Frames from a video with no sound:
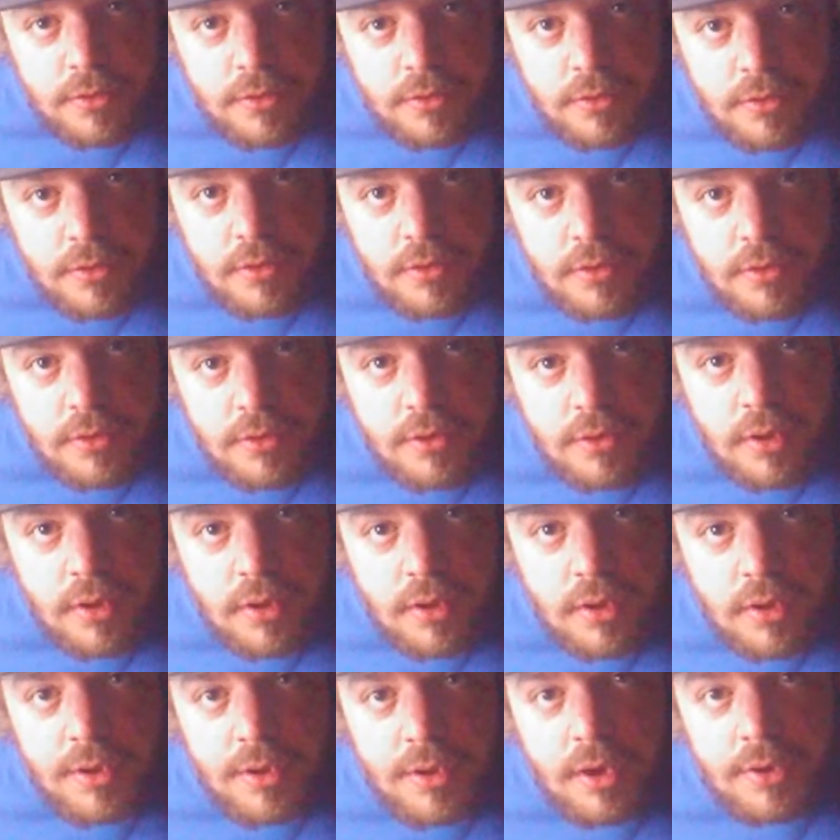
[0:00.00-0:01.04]
I mean,
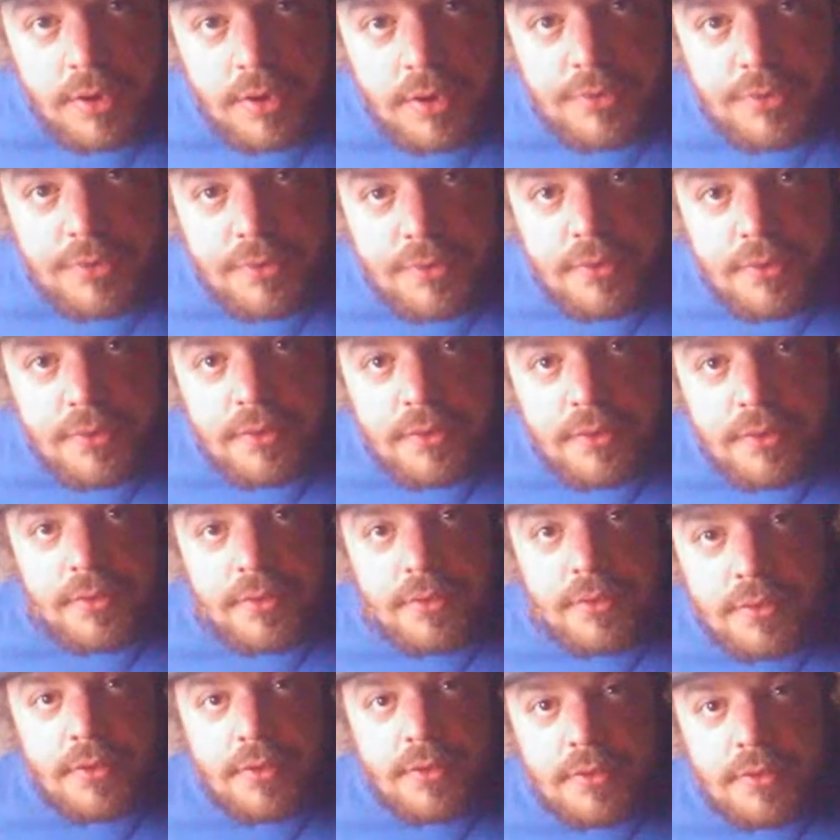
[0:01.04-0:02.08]
Hugs.
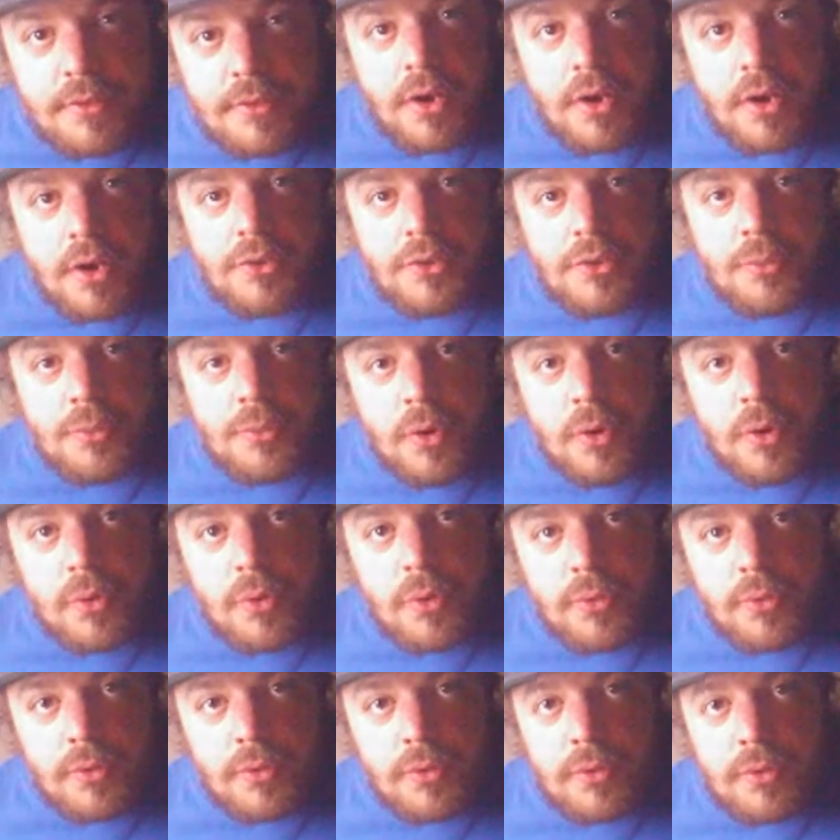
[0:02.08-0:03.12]
Hugs, Swole.
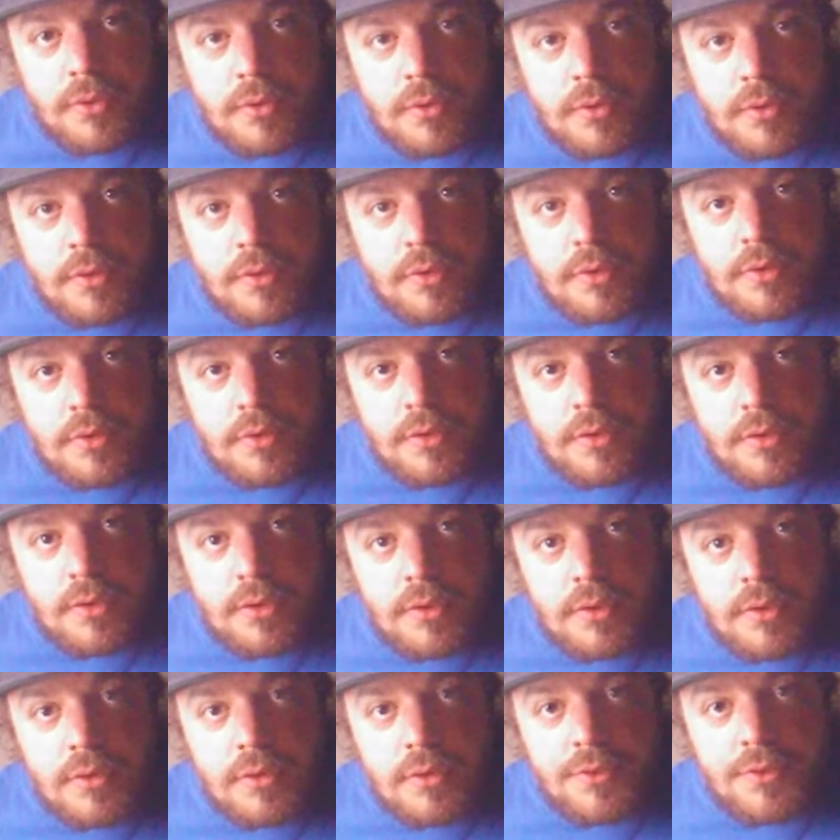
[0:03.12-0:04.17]
What's
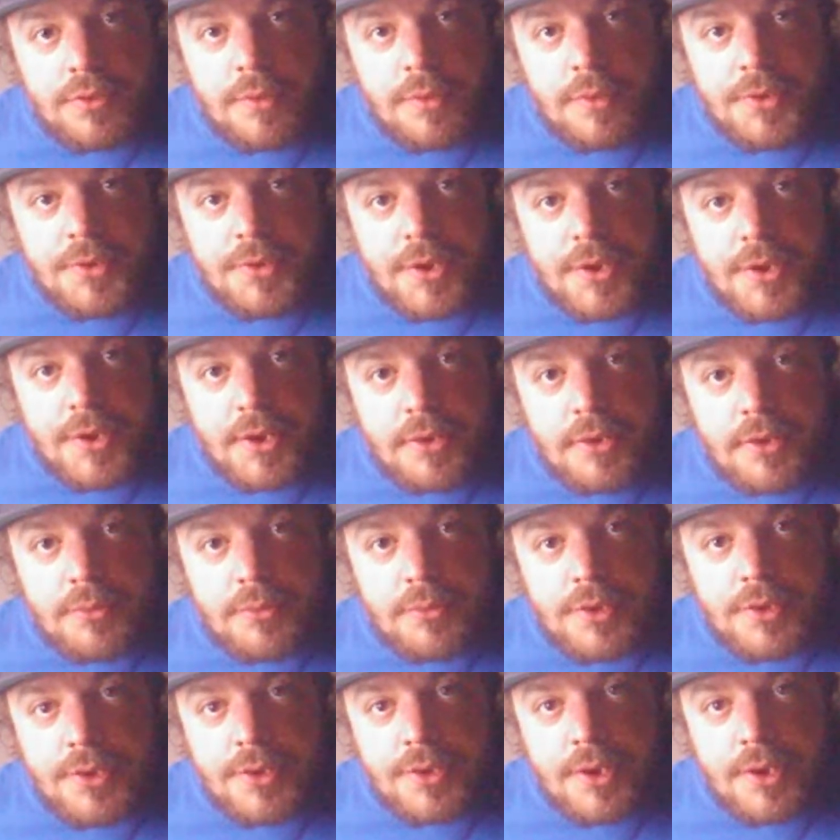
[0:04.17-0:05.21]
up, Stone? What's up,
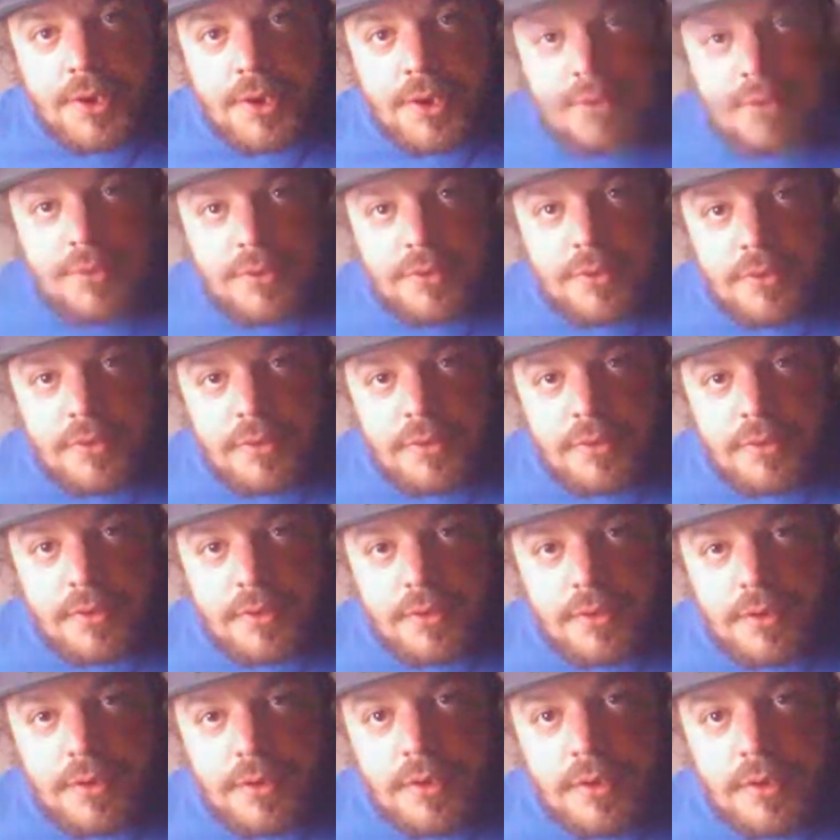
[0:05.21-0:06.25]
Jess?
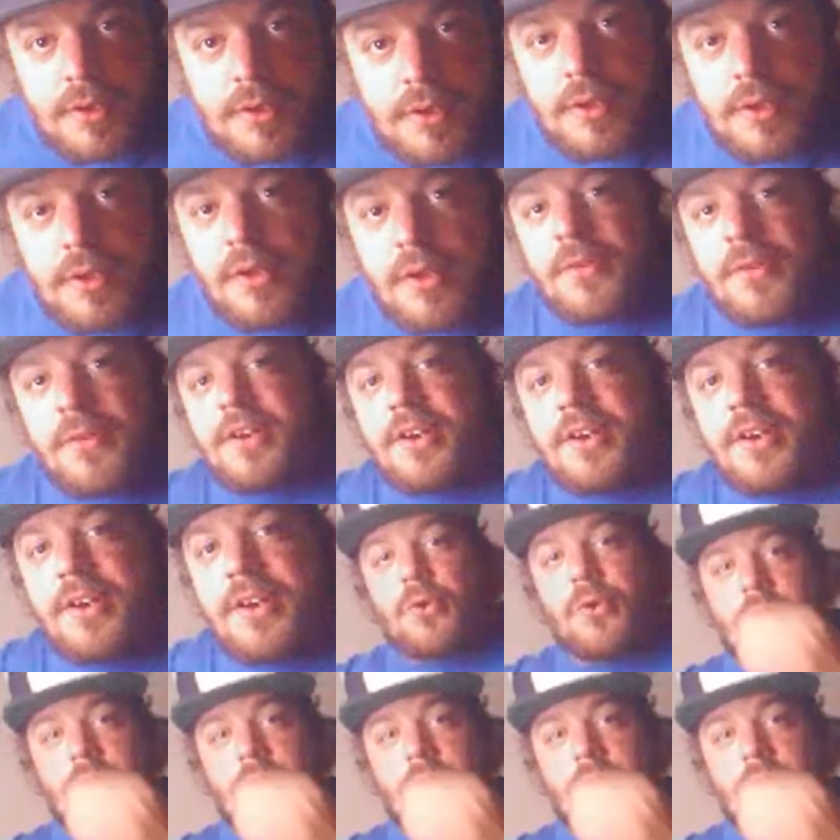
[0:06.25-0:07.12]
Funny stories. Let